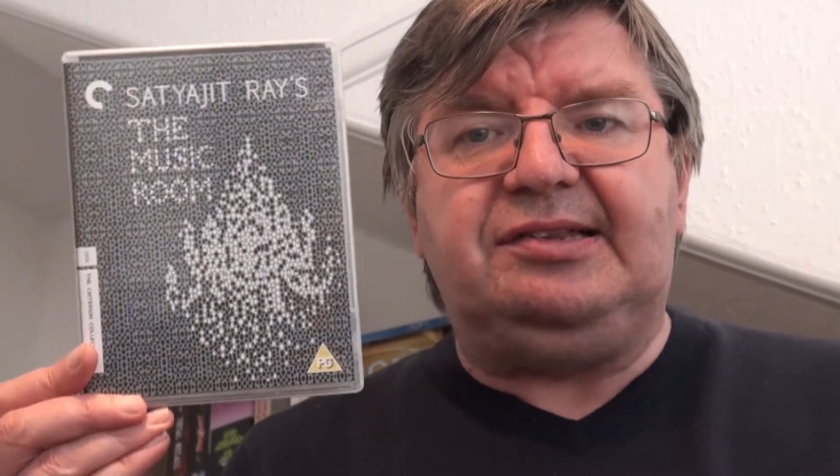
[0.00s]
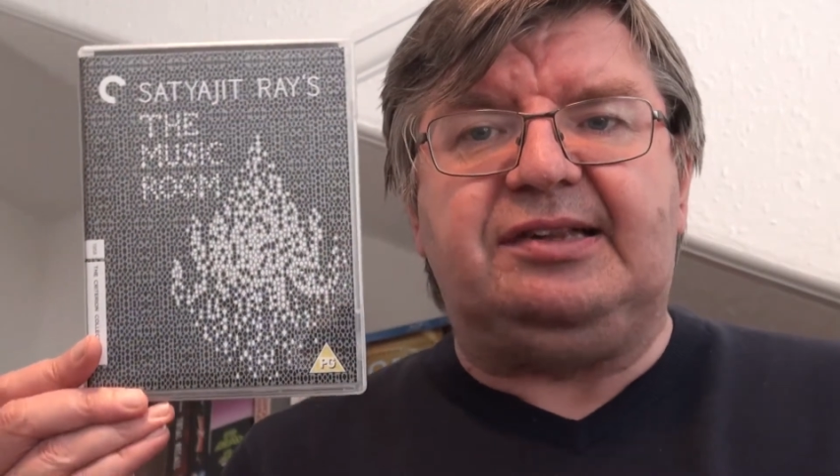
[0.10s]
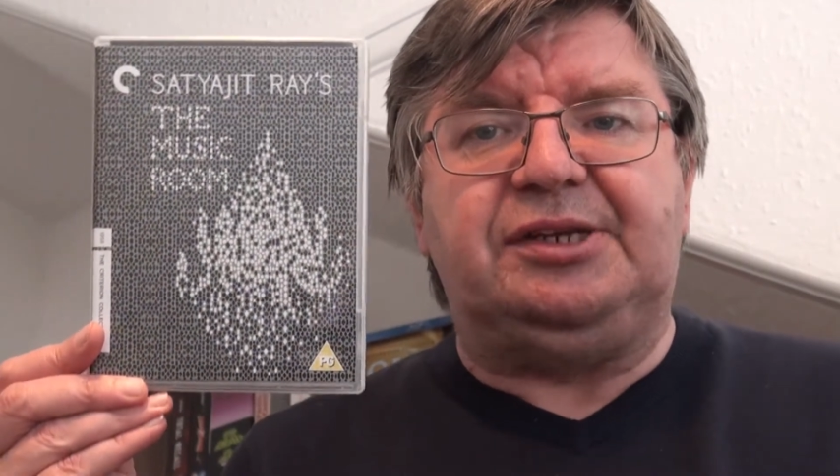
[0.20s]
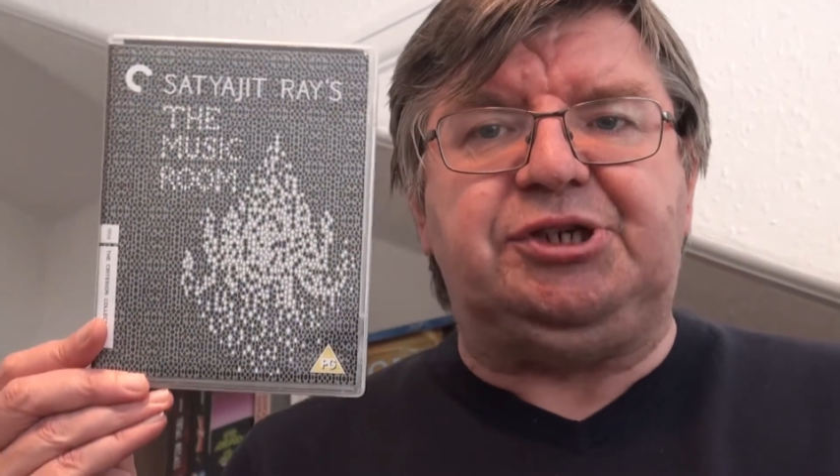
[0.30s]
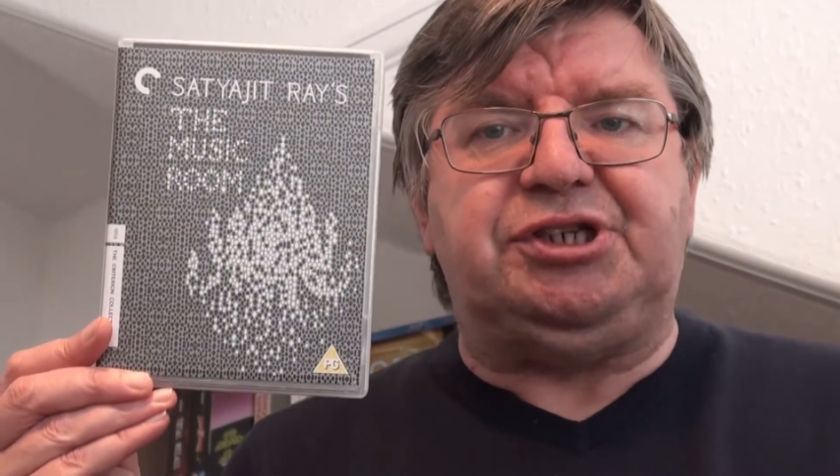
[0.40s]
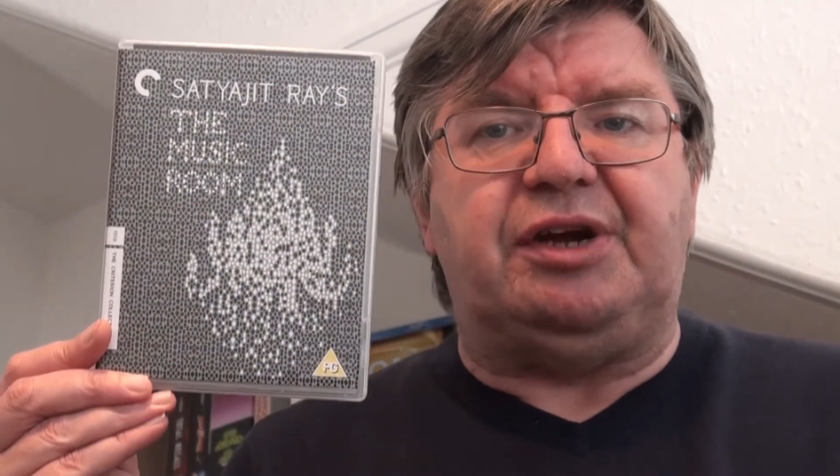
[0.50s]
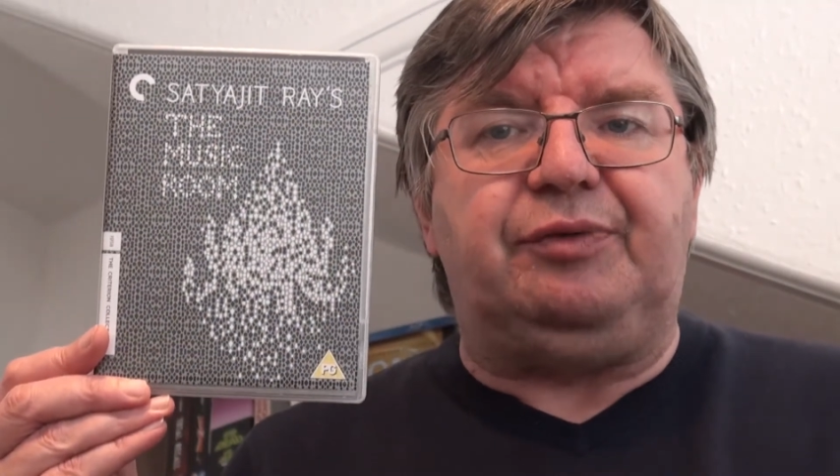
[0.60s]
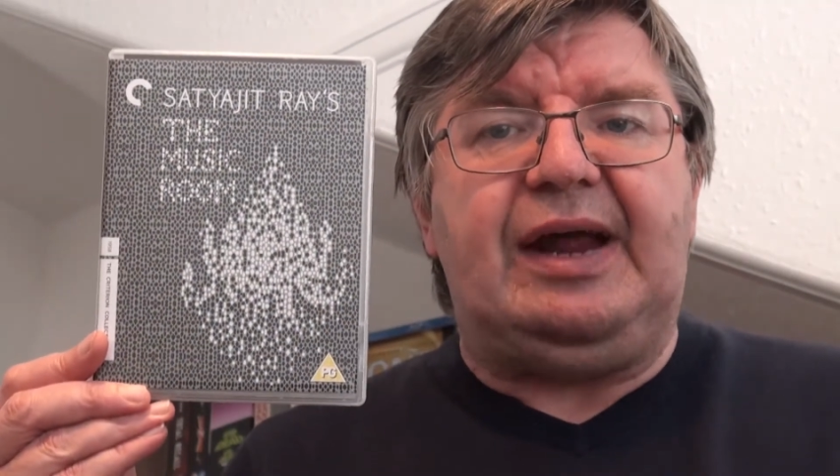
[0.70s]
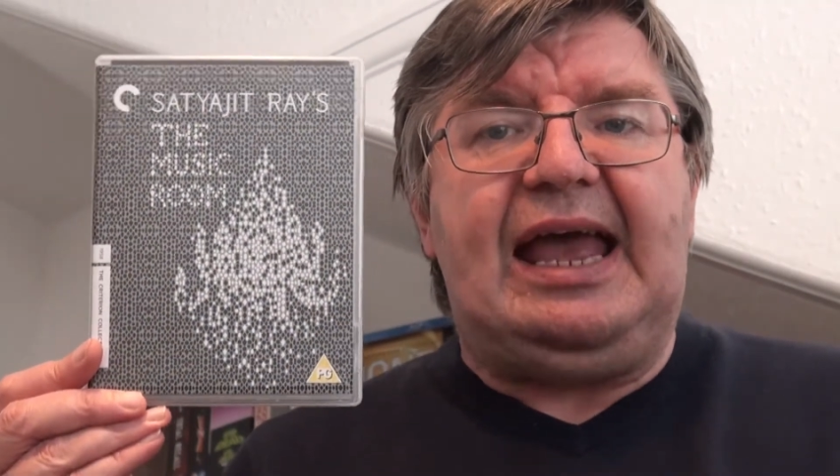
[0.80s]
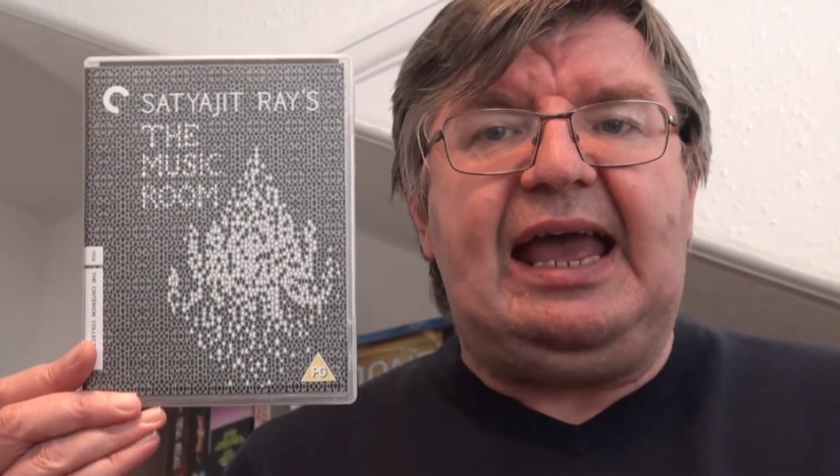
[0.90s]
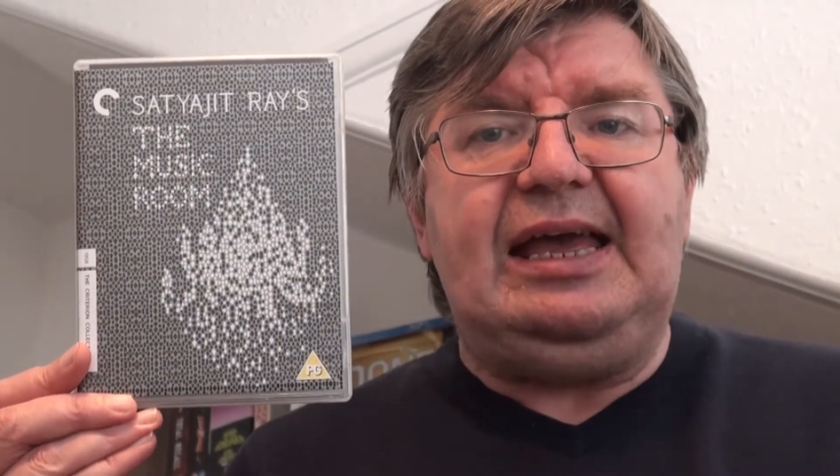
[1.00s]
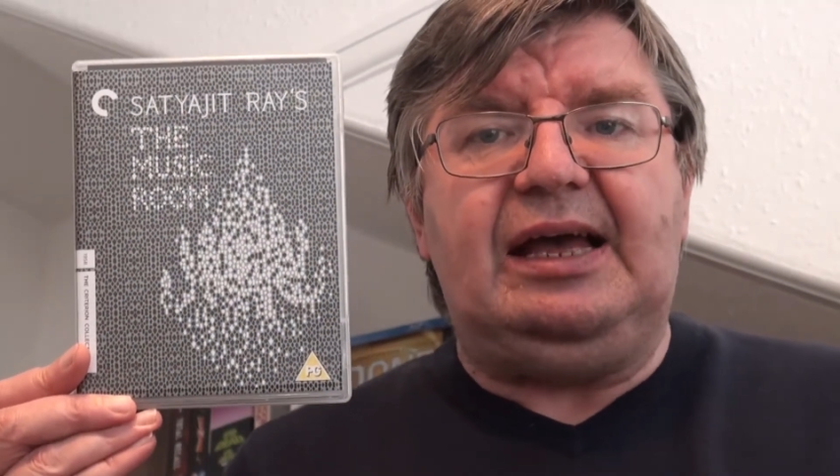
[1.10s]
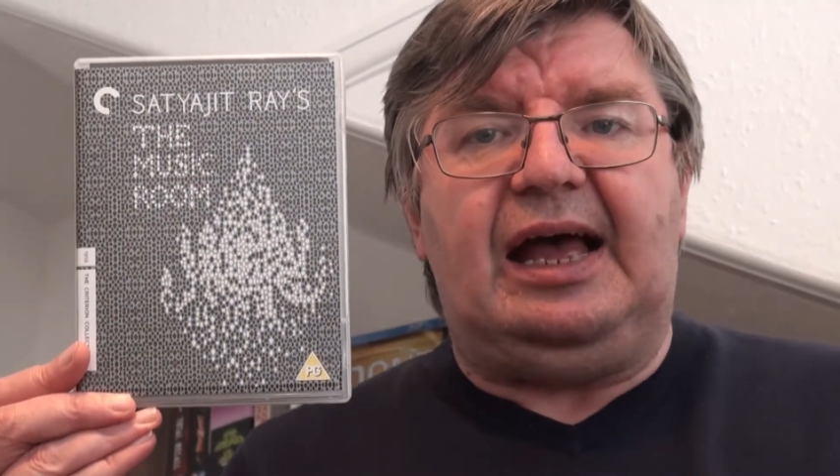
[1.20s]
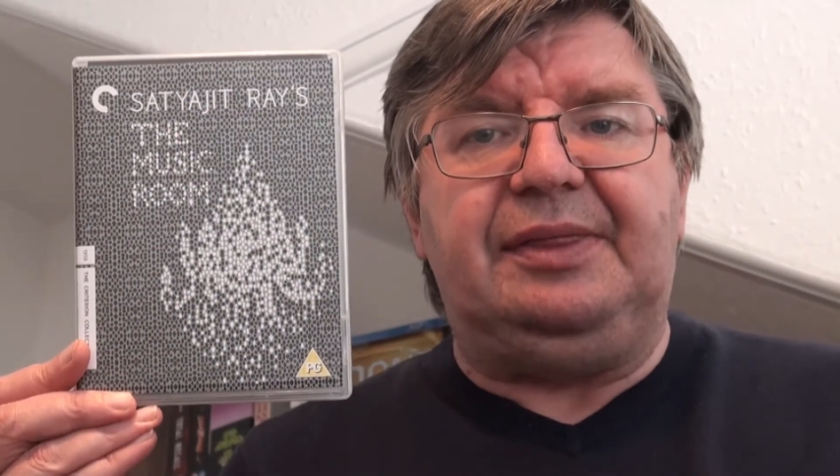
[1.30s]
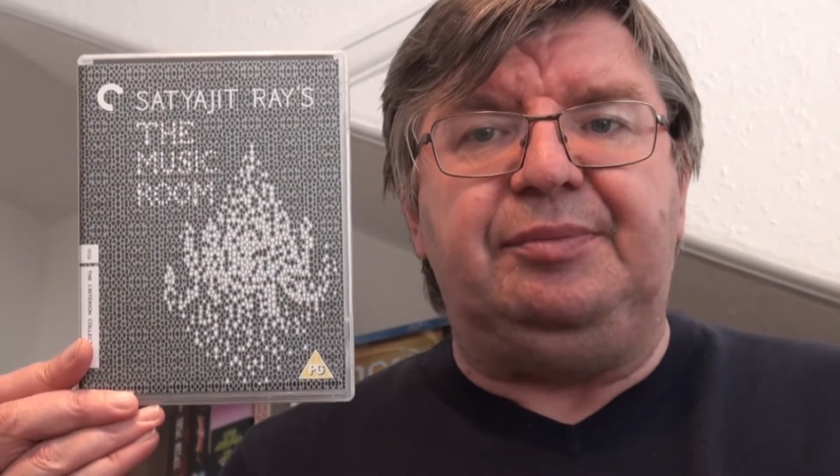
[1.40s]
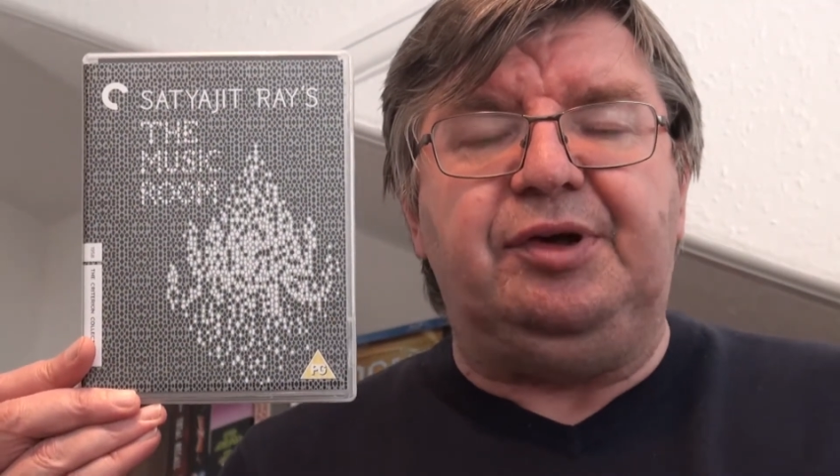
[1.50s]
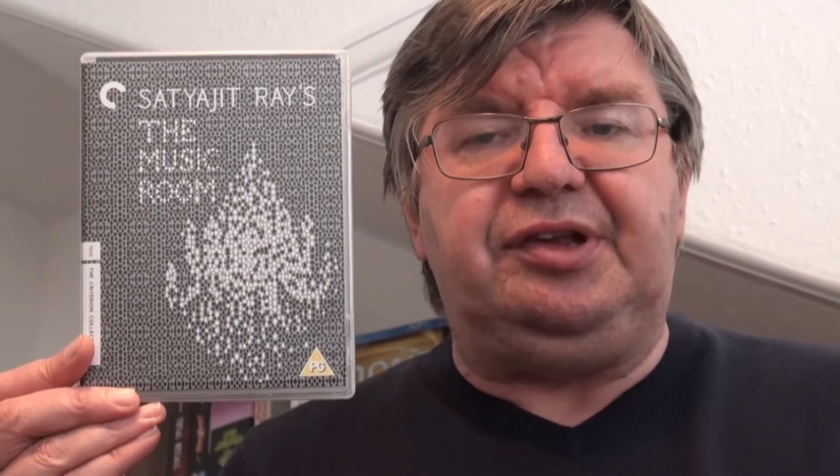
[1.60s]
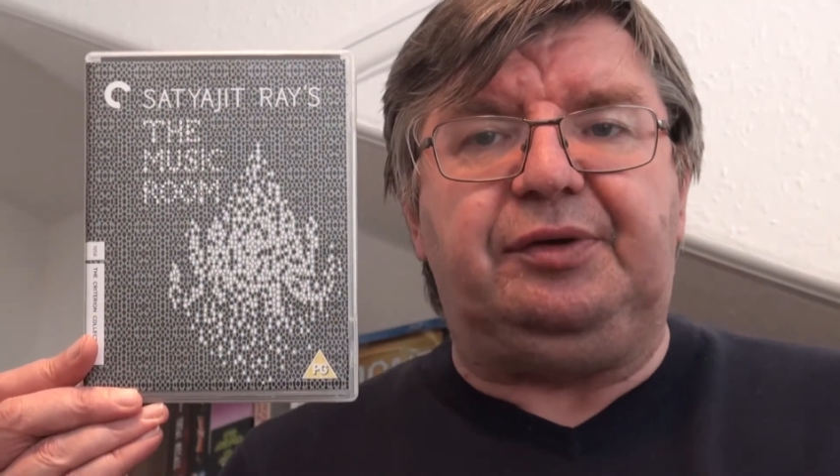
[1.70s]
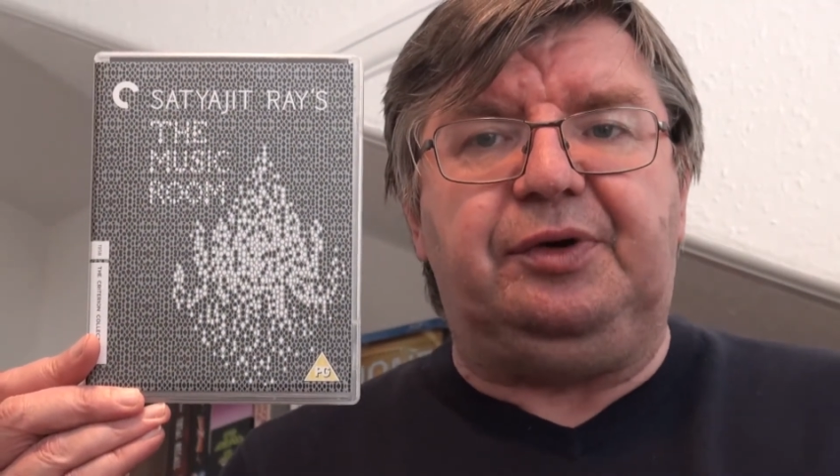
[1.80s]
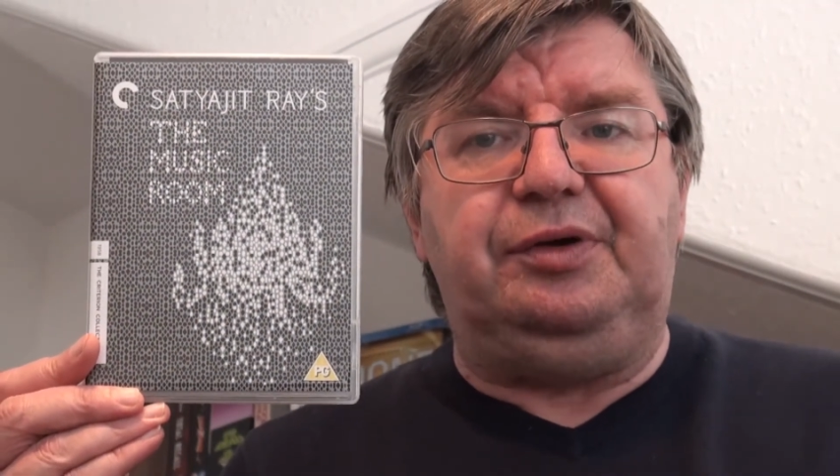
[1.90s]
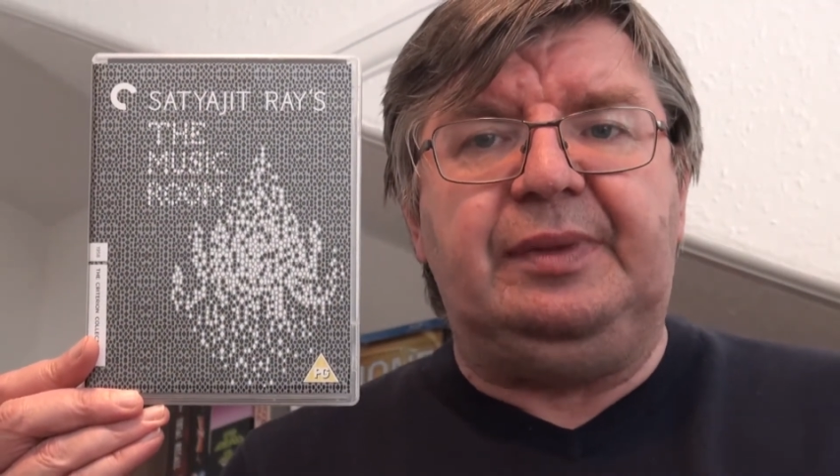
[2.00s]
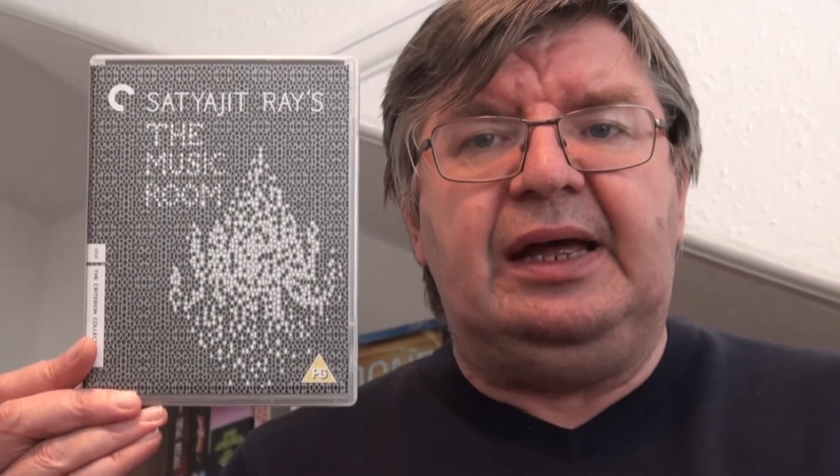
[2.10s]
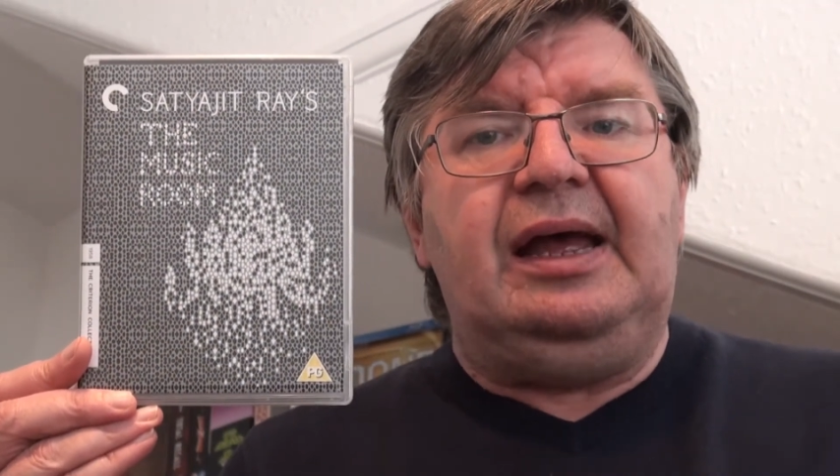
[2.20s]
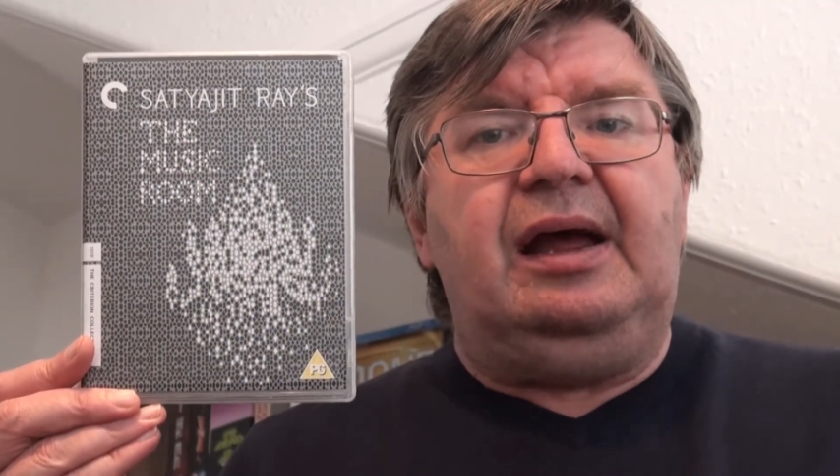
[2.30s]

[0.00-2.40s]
Sanjit Ray and the Music Room.